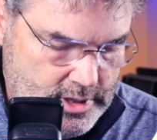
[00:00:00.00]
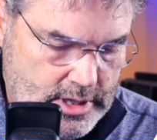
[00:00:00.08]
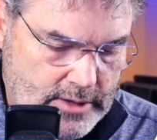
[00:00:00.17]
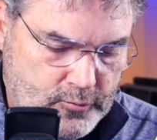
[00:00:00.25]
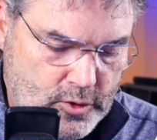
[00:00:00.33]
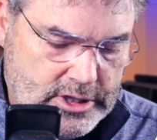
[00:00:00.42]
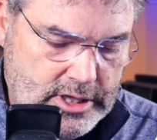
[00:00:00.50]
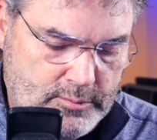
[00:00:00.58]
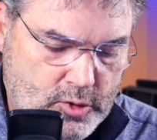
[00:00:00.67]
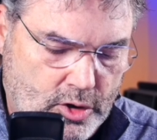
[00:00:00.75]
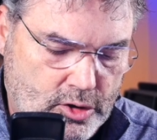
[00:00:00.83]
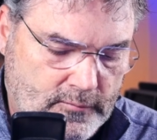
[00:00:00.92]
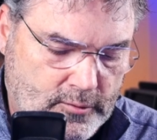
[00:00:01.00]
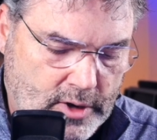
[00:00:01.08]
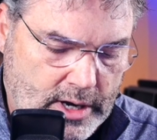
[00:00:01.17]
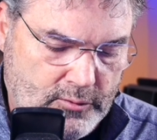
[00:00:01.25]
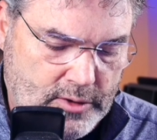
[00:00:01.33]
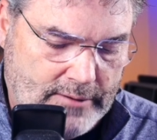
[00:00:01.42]
If we keep going over to the
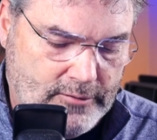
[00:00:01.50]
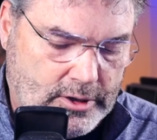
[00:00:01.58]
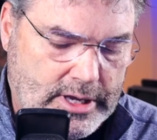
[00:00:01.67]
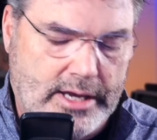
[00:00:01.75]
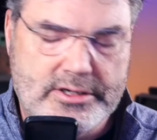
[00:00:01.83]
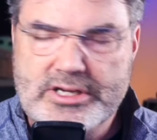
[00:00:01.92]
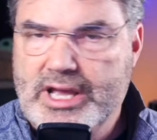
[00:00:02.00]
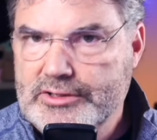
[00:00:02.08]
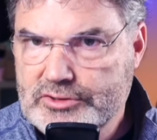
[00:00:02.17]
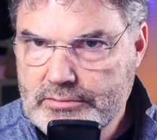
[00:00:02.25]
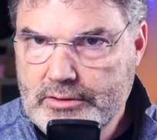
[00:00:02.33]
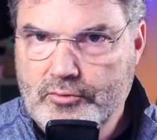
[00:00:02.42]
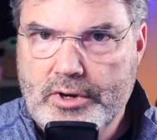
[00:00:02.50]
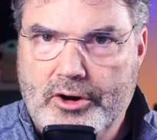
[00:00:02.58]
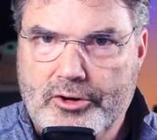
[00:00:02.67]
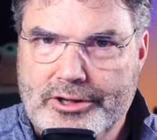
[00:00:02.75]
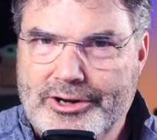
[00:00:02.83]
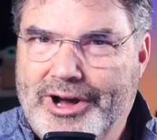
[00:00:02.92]
right, we have our contacts. We
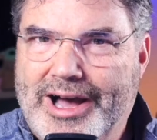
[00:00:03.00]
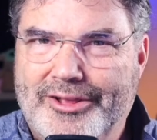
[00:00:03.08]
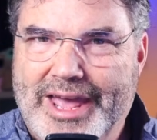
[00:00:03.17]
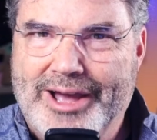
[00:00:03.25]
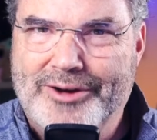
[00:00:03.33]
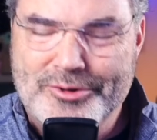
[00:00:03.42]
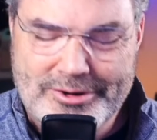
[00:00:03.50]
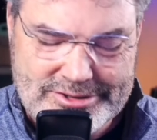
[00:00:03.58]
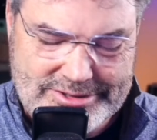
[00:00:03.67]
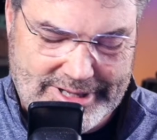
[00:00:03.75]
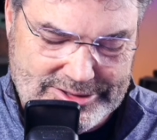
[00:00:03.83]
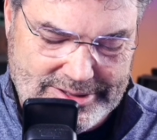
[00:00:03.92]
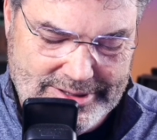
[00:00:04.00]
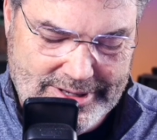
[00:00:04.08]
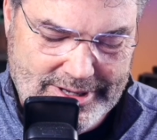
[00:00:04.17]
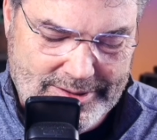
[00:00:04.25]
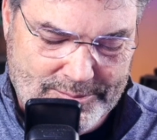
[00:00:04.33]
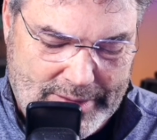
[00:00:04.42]
already know how that works. That
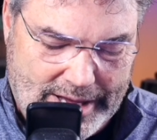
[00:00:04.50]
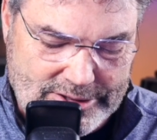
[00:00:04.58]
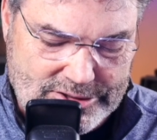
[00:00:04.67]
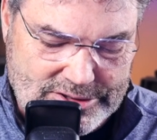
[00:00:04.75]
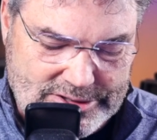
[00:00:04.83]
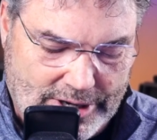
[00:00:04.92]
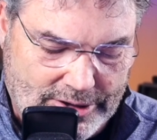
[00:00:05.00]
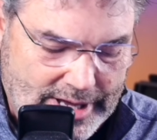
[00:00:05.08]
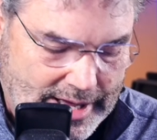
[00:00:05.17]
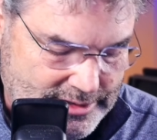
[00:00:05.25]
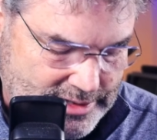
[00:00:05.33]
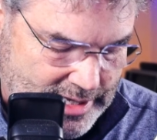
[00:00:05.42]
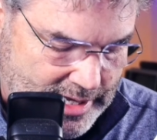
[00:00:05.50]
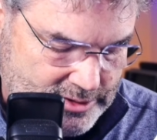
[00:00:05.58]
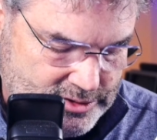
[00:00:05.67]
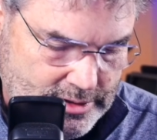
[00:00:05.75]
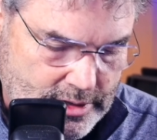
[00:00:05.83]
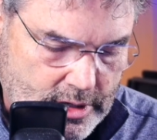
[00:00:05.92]
manages our
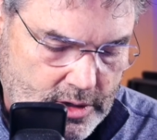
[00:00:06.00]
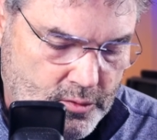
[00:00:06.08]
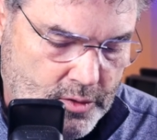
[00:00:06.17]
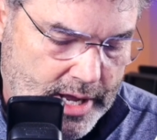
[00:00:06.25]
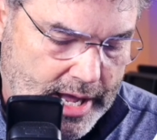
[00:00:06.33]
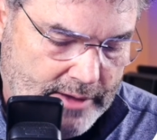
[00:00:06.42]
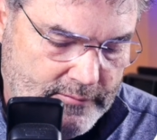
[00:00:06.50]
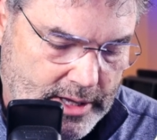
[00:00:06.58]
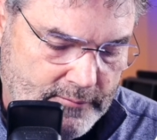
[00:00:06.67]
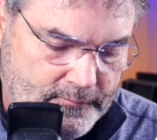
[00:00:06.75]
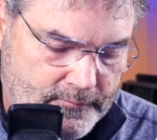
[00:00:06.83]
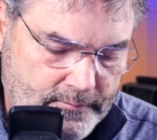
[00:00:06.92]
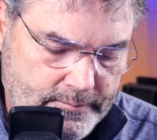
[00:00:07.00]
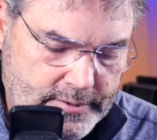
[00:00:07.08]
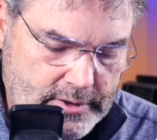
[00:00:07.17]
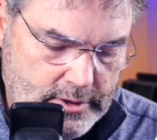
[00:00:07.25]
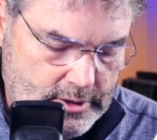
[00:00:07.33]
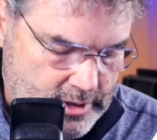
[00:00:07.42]
contacts. We have a
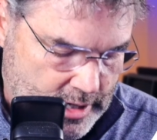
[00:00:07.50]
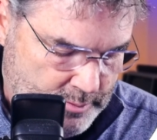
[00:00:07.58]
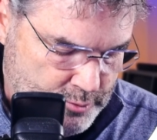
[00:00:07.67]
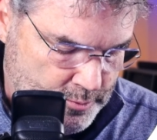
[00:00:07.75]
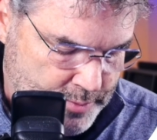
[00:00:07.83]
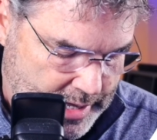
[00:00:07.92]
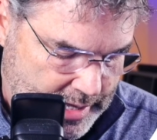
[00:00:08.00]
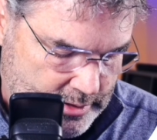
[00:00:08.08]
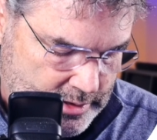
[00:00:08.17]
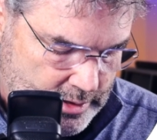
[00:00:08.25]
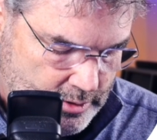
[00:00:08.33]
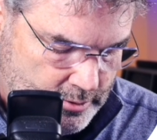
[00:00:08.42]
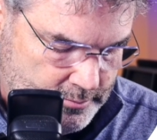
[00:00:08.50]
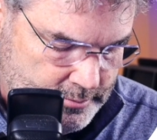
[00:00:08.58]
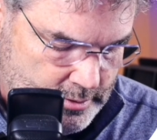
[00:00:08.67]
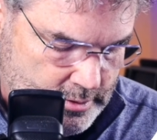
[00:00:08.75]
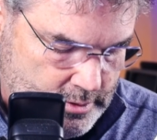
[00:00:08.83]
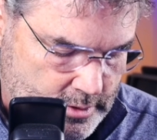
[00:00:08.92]
number pad here,
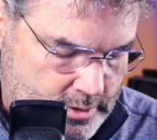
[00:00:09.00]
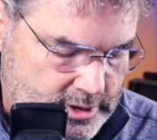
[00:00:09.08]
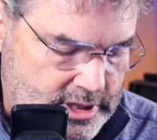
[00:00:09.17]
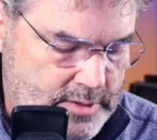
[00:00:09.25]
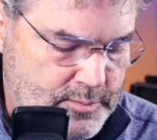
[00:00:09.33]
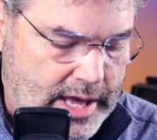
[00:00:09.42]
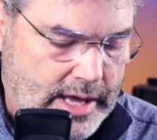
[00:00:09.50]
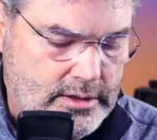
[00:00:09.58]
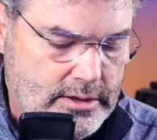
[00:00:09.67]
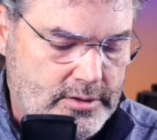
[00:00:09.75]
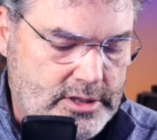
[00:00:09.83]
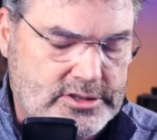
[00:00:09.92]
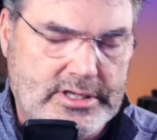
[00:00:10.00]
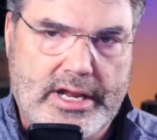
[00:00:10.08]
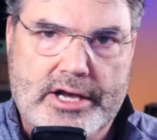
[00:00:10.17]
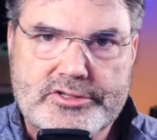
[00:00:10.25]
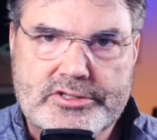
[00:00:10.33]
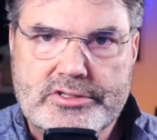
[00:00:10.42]
keypad, and this
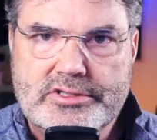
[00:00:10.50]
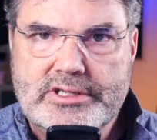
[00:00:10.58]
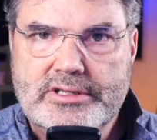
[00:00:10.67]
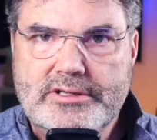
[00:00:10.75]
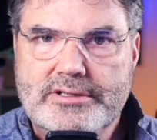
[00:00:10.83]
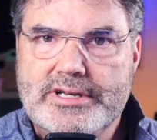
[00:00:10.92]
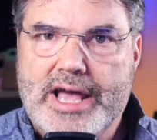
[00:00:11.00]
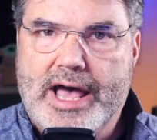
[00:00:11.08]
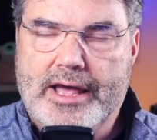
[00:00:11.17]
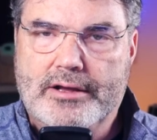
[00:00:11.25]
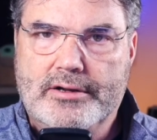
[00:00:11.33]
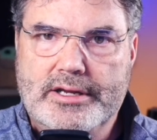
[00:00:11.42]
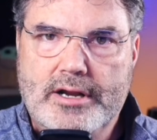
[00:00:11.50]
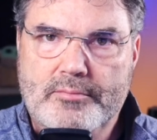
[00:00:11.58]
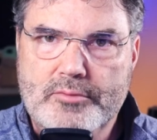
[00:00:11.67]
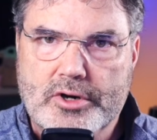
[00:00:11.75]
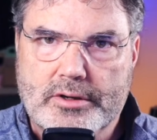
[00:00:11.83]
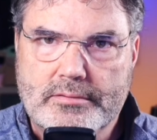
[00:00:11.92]
allows us to dial a
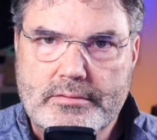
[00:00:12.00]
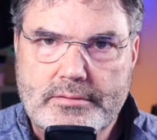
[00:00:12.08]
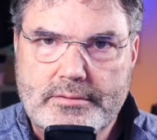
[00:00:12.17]
number.